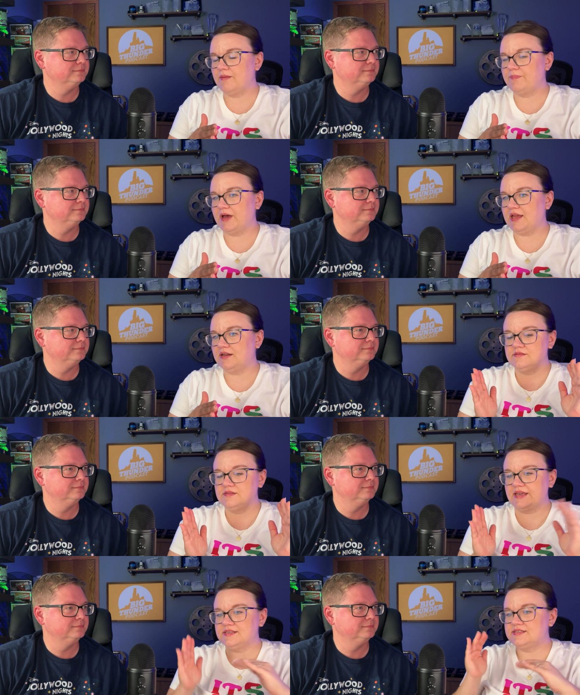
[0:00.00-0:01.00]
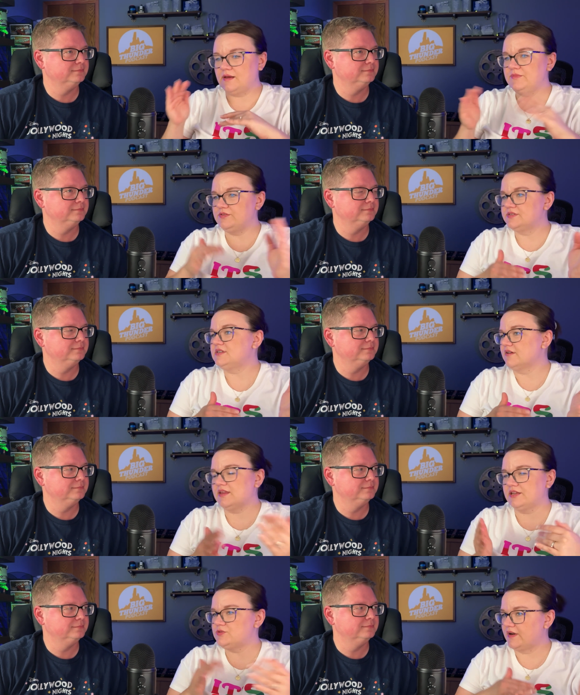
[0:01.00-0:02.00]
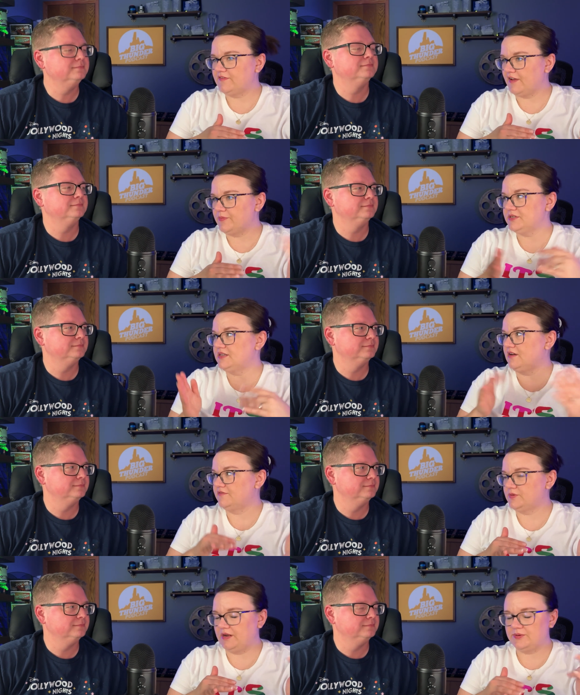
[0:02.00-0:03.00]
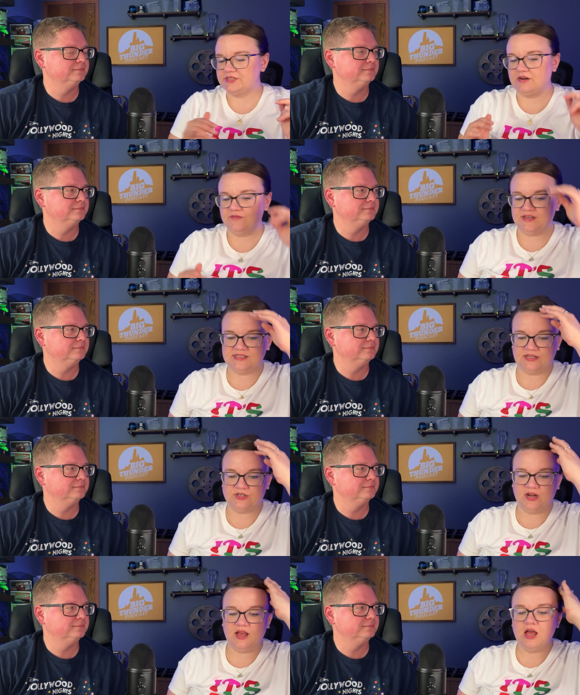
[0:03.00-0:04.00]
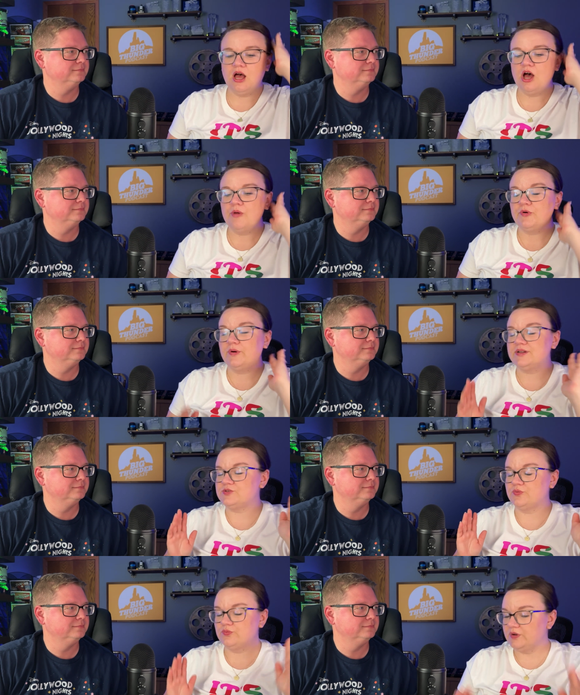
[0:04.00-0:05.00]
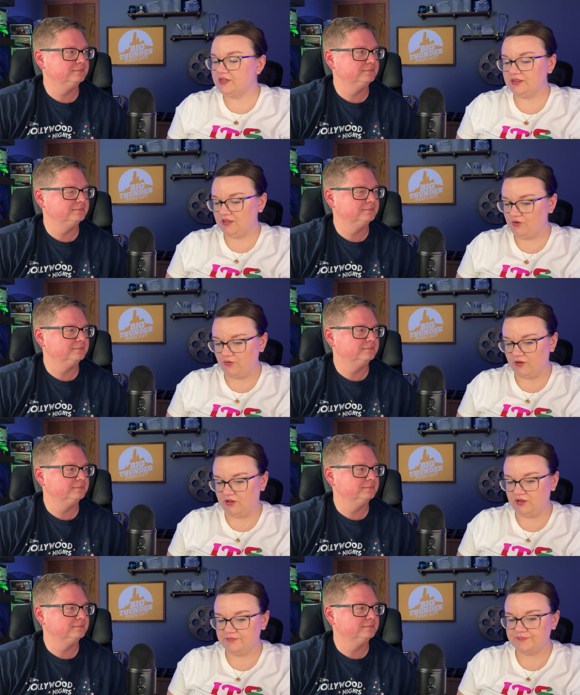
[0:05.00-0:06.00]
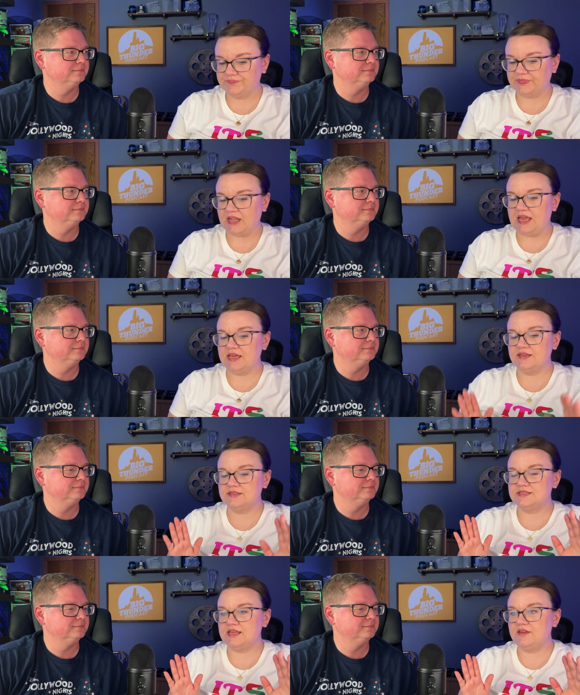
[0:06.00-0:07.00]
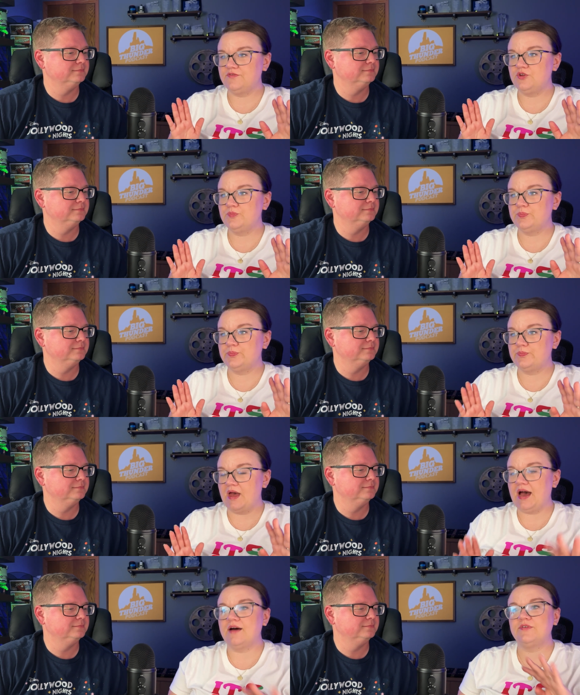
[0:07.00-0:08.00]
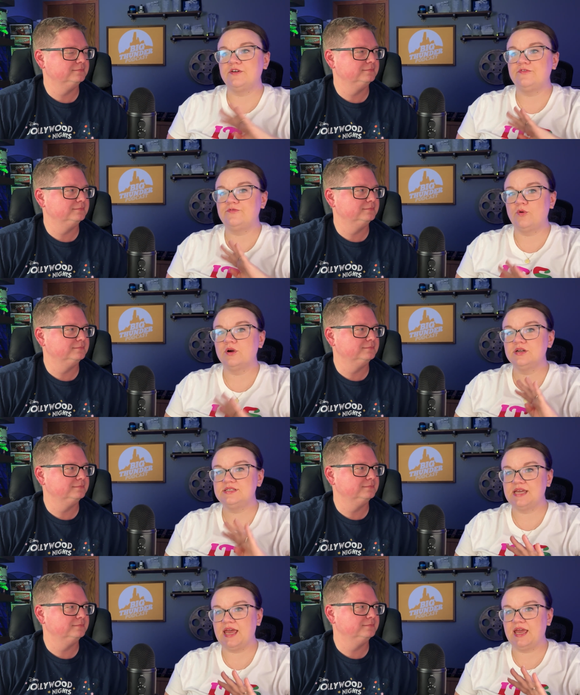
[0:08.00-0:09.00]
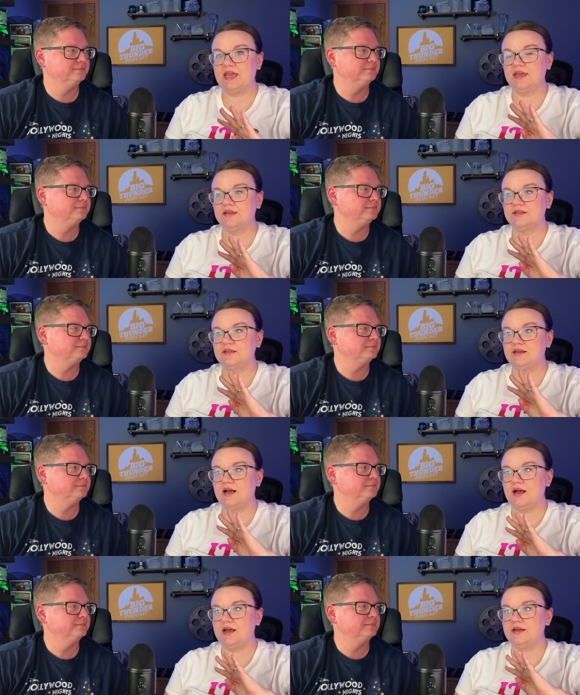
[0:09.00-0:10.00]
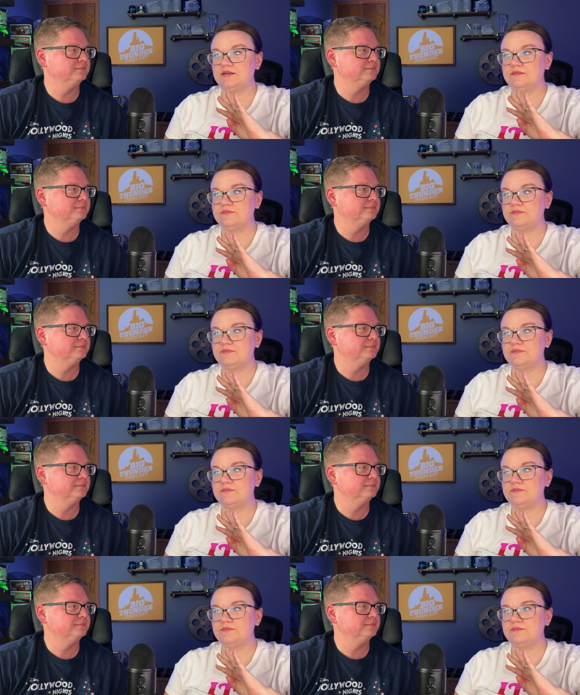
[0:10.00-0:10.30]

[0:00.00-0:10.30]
Speaker 1: but like some you still get like twenty-five percent off, twenty percent off, et cetera. But what is really cool is if you have a four-day uh,